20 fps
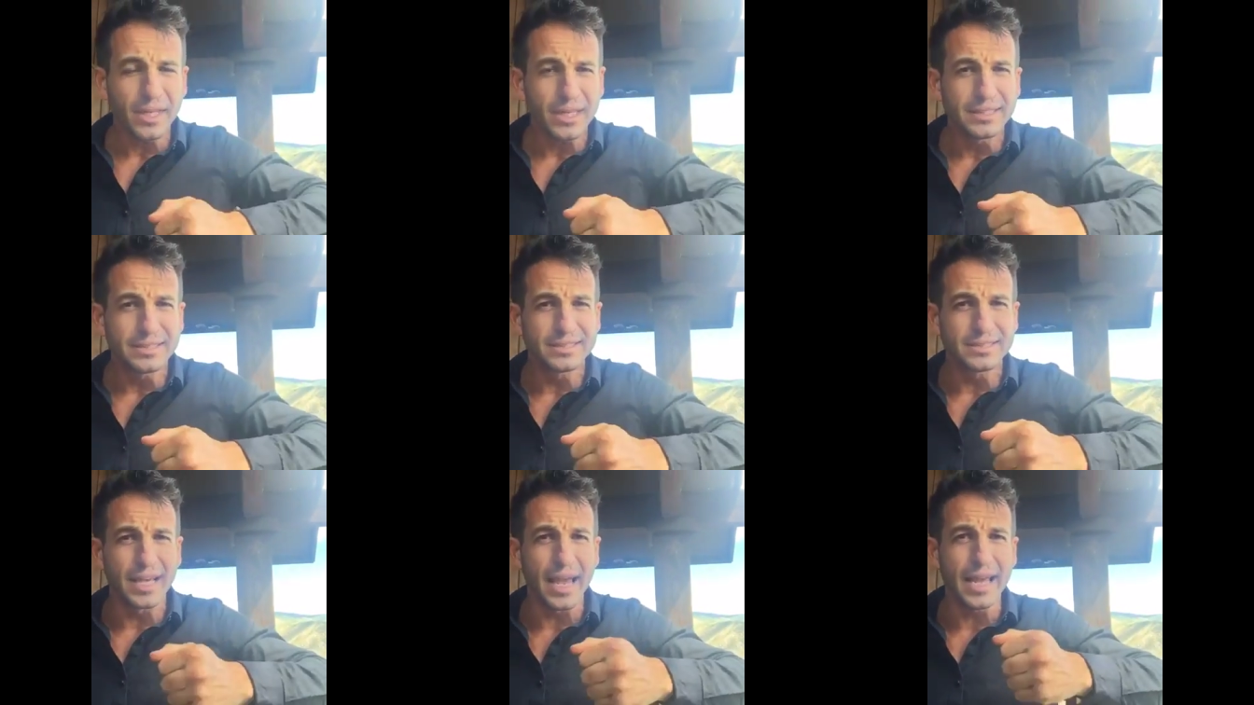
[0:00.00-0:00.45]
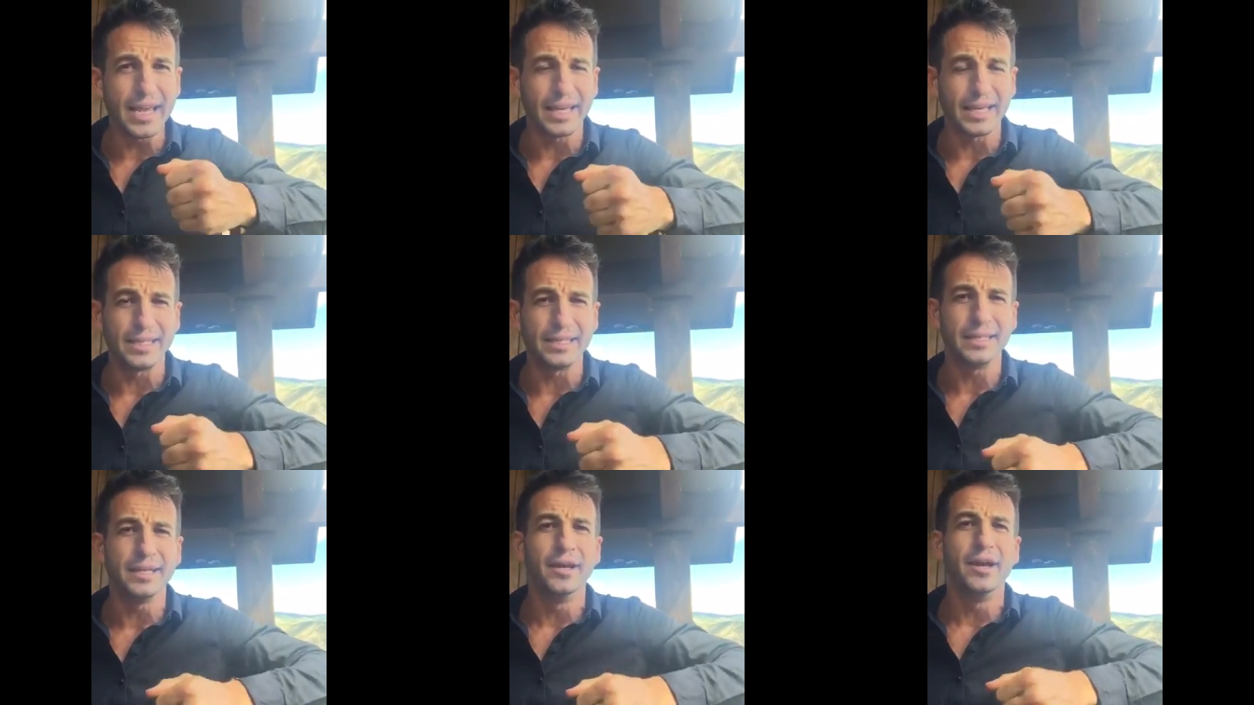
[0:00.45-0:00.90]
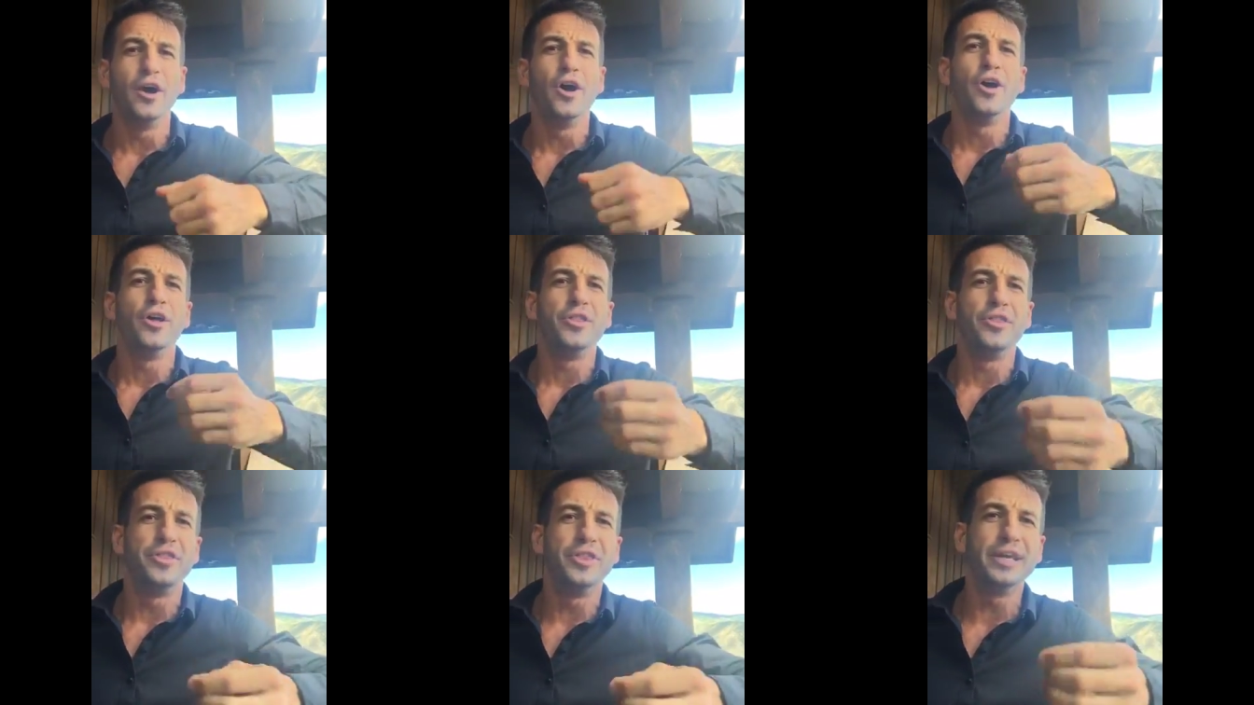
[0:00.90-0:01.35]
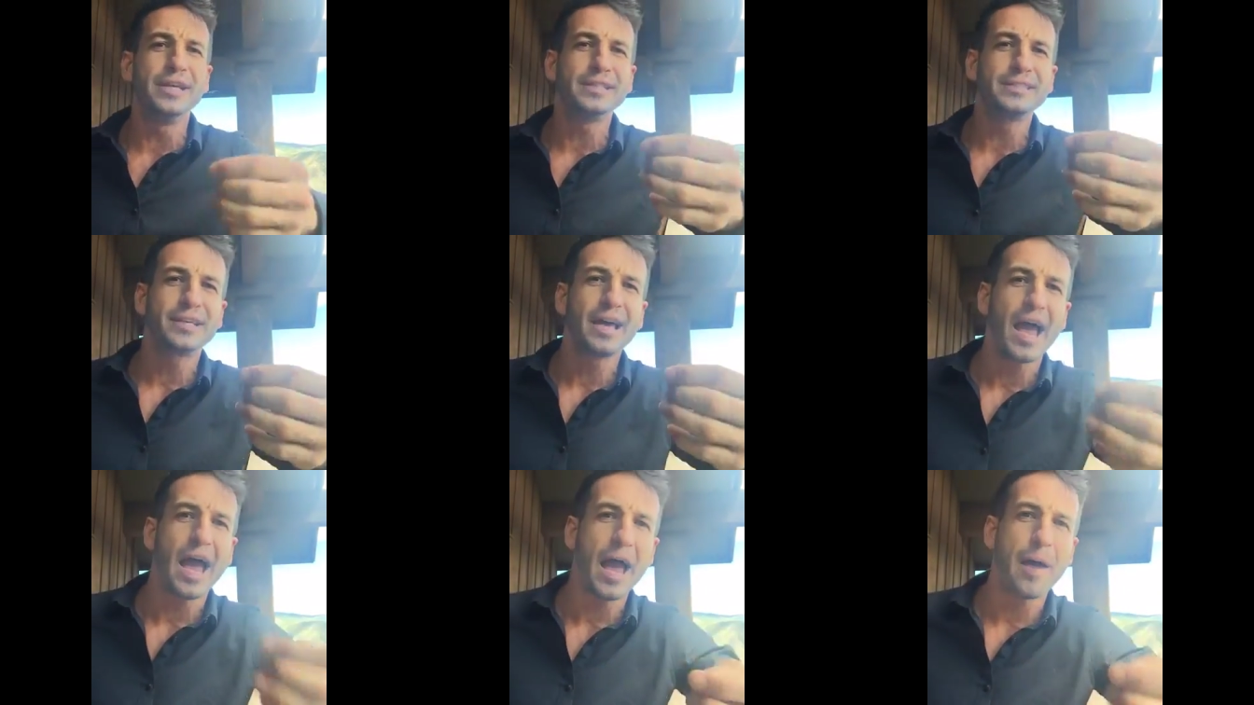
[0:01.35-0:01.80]
saying,
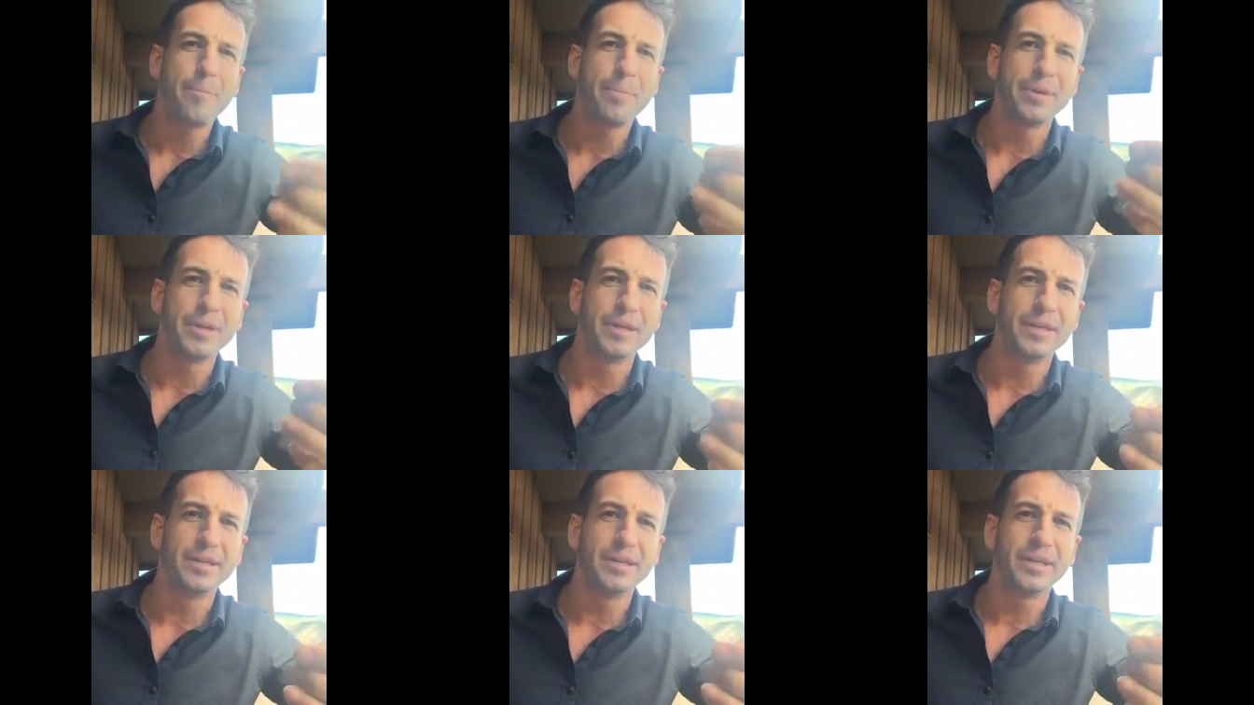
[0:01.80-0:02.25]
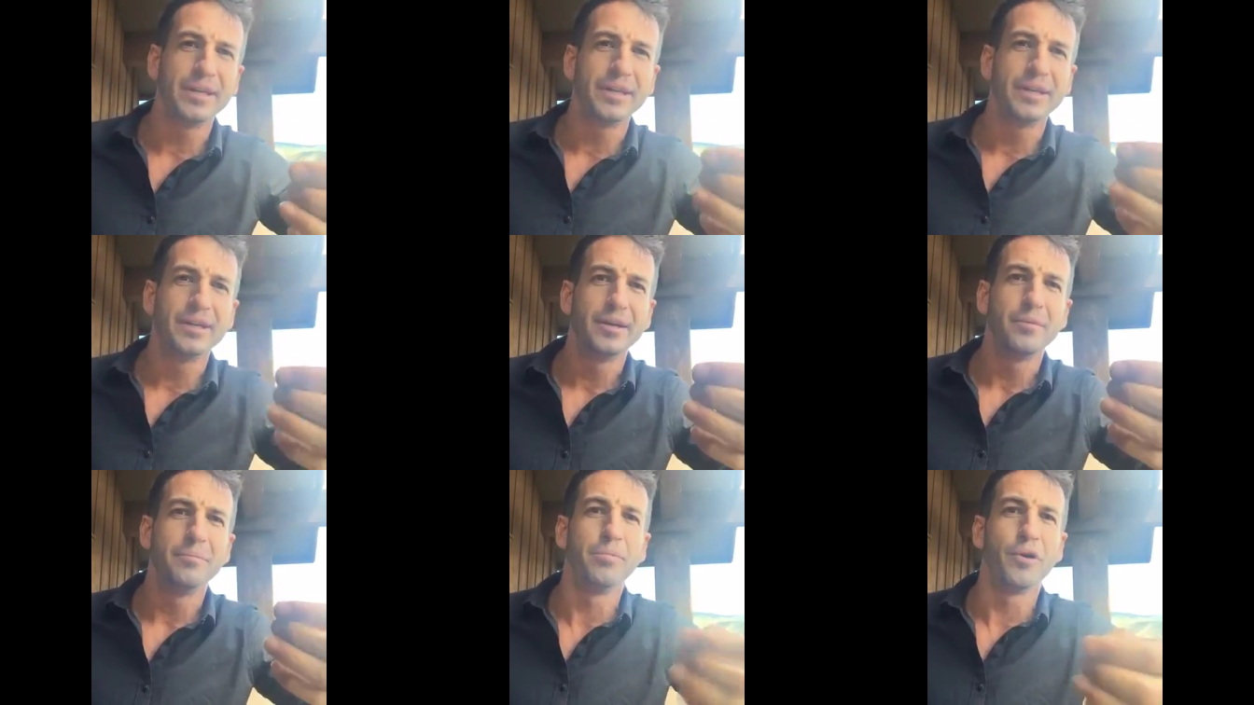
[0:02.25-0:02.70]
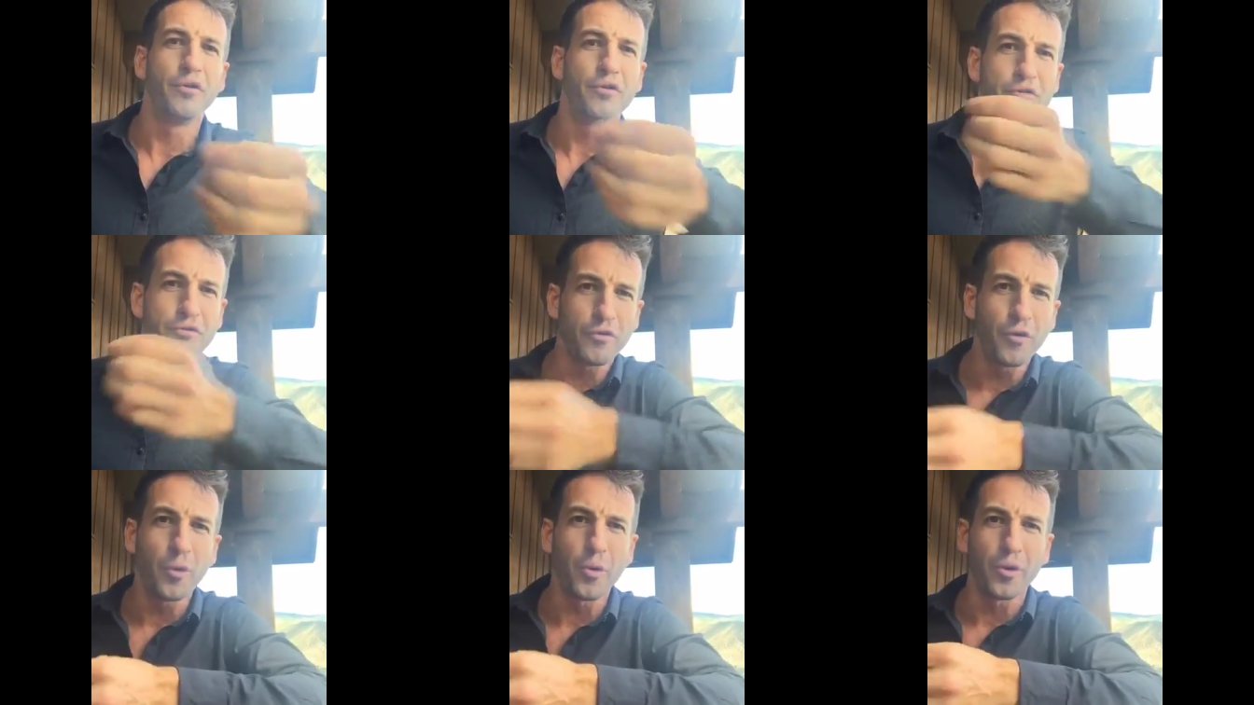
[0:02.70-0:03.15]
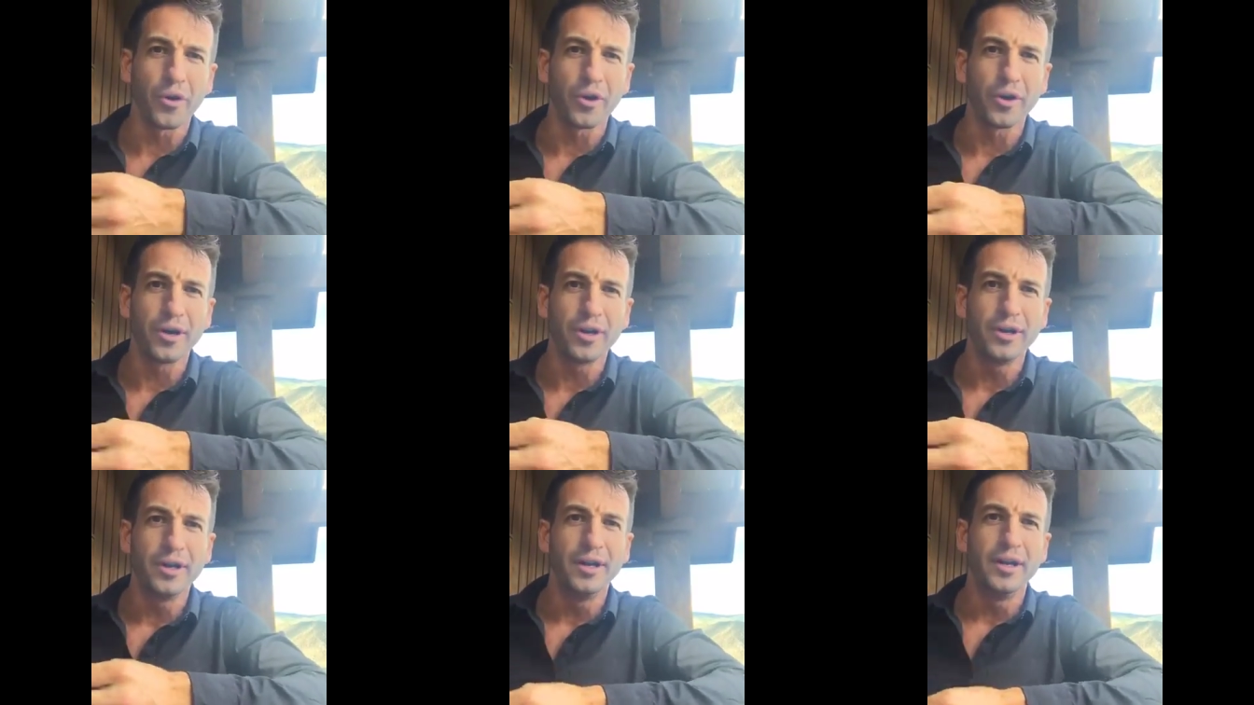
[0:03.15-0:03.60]
This happened
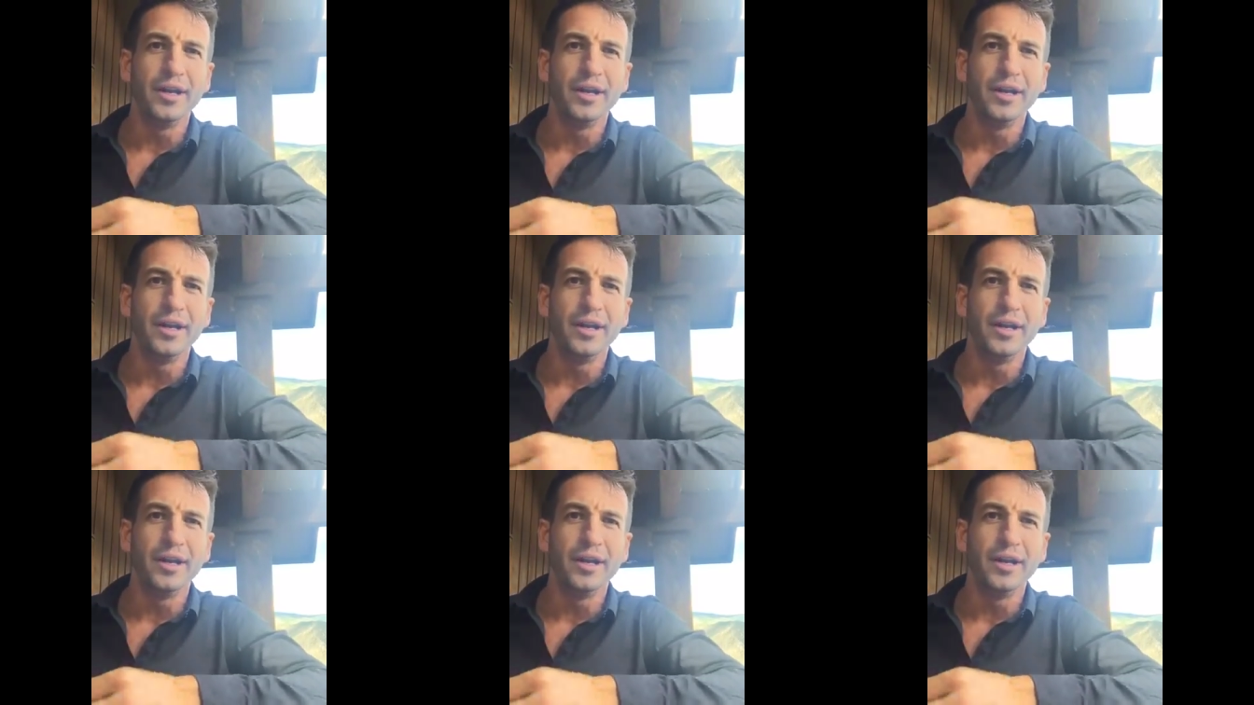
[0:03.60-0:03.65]
before,